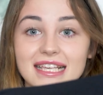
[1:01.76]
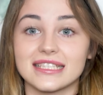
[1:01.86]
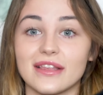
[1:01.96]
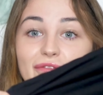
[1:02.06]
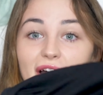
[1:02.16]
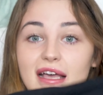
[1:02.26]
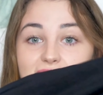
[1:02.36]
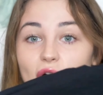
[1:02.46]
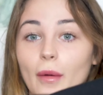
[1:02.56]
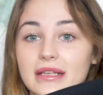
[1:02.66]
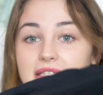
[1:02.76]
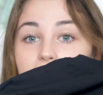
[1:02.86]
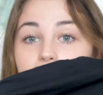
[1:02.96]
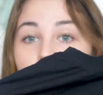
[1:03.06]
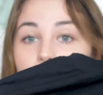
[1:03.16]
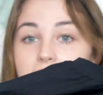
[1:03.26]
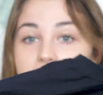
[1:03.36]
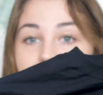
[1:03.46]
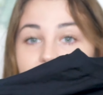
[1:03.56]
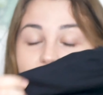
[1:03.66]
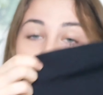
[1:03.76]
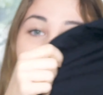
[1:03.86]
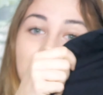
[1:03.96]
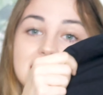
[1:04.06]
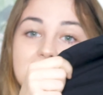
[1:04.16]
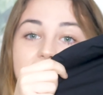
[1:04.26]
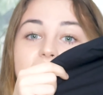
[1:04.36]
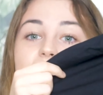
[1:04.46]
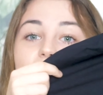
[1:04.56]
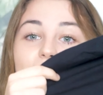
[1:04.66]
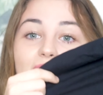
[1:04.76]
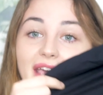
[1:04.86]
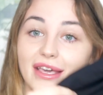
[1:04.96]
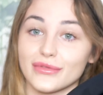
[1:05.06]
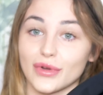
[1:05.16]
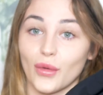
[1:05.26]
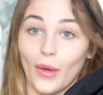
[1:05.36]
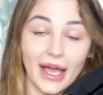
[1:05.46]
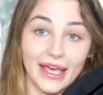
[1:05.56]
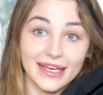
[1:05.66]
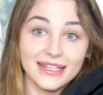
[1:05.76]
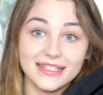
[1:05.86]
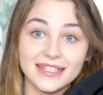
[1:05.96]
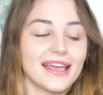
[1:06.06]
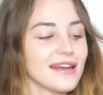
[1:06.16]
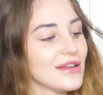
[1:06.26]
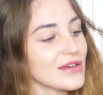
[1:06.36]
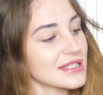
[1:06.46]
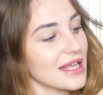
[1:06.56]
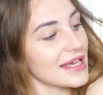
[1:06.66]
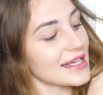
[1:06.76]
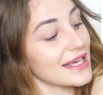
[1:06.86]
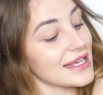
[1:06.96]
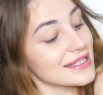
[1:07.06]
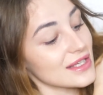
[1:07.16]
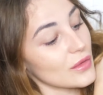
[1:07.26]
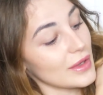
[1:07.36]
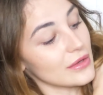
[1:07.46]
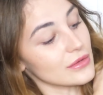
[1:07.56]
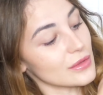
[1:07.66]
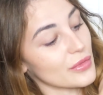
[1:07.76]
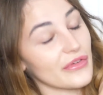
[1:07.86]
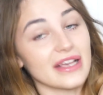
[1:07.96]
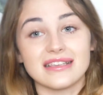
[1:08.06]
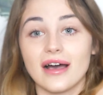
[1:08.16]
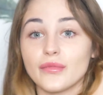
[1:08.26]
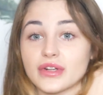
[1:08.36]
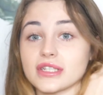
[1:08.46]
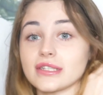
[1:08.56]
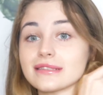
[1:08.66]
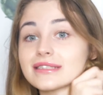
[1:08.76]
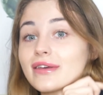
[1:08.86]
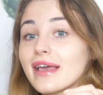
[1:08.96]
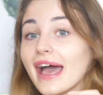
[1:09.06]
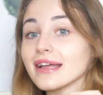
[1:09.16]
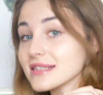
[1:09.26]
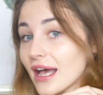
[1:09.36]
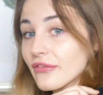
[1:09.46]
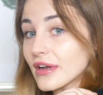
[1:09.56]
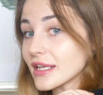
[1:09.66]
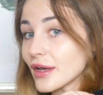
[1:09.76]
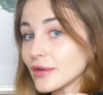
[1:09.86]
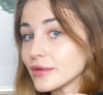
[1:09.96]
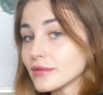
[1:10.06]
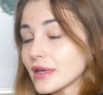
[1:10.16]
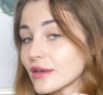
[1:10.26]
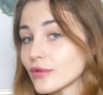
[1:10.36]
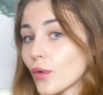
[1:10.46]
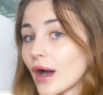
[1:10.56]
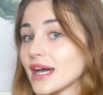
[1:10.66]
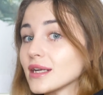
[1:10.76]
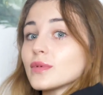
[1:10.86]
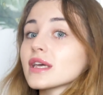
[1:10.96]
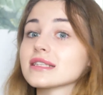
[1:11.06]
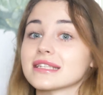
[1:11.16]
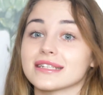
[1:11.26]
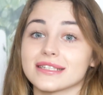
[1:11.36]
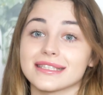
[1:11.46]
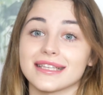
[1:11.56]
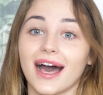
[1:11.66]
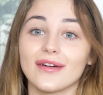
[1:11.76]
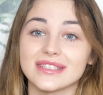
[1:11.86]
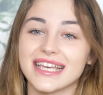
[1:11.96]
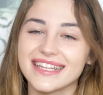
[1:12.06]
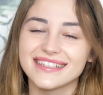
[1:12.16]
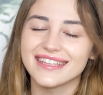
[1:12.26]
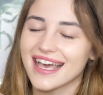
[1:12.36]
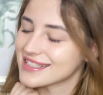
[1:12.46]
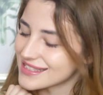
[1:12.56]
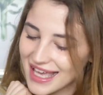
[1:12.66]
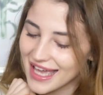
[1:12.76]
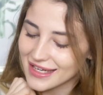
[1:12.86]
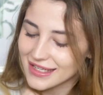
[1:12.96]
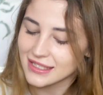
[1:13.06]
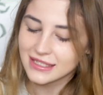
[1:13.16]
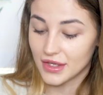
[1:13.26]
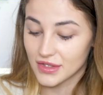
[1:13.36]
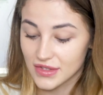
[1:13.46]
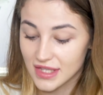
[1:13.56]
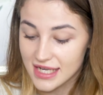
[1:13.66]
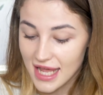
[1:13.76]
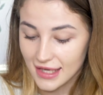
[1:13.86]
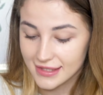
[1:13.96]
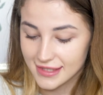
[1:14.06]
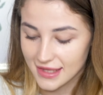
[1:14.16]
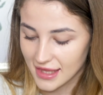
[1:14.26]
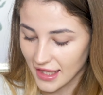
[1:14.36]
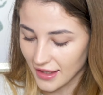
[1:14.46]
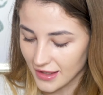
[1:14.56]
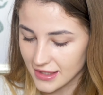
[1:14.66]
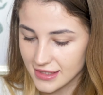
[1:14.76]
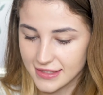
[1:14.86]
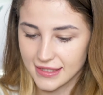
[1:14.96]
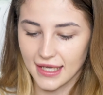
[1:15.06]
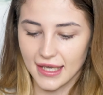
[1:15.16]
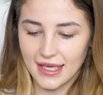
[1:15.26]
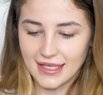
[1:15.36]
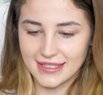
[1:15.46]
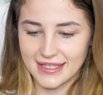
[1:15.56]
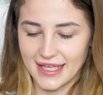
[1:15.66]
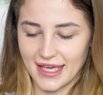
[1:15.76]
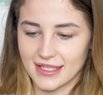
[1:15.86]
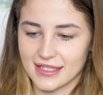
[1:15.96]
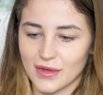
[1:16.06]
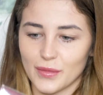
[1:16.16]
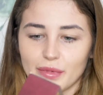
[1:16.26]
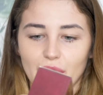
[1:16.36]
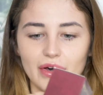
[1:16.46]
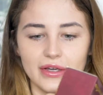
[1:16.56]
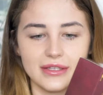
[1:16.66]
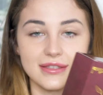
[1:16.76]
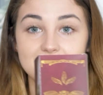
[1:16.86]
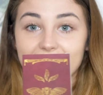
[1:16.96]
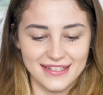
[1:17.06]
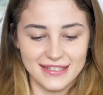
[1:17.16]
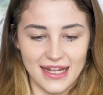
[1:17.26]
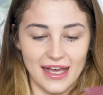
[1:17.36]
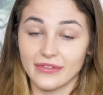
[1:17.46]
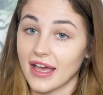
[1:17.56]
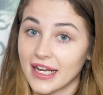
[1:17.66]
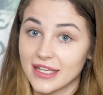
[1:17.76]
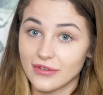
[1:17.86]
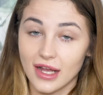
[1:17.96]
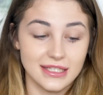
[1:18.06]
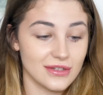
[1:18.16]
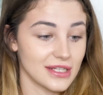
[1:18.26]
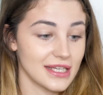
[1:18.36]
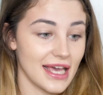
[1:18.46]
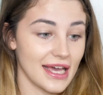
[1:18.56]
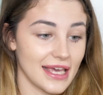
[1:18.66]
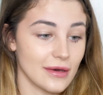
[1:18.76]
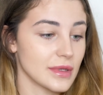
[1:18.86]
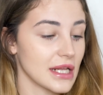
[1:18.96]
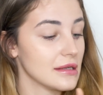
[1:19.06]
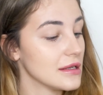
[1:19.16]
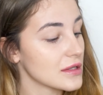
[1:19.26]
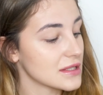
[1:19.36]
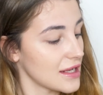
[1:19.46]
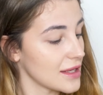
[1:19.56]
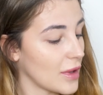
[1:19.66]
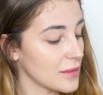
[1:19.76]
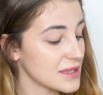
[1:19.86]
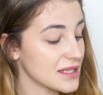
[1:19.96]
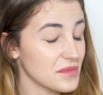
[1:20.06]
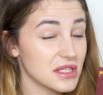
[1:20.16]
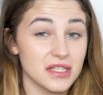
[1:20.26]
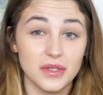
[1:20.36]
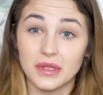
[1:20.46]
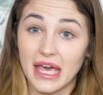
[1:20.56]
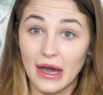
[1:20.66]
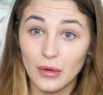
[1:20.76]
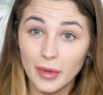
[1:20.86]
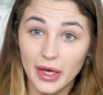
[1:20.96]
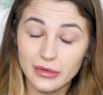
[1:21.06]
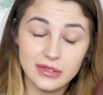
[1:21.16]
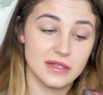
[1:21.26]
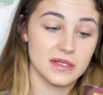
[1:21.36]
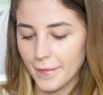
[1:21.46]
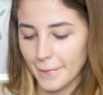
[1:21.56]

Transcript: is the first top. It's a long sleeve top and it says no ink required. It looks like it's the quill that Professor Umbridge used, so yeah, definitely no ink required because it just carves it into their skin. So the next thing I can see is this box. It doesn't have any writing on it yet again, but it looks like it might be something to do with Owlpost.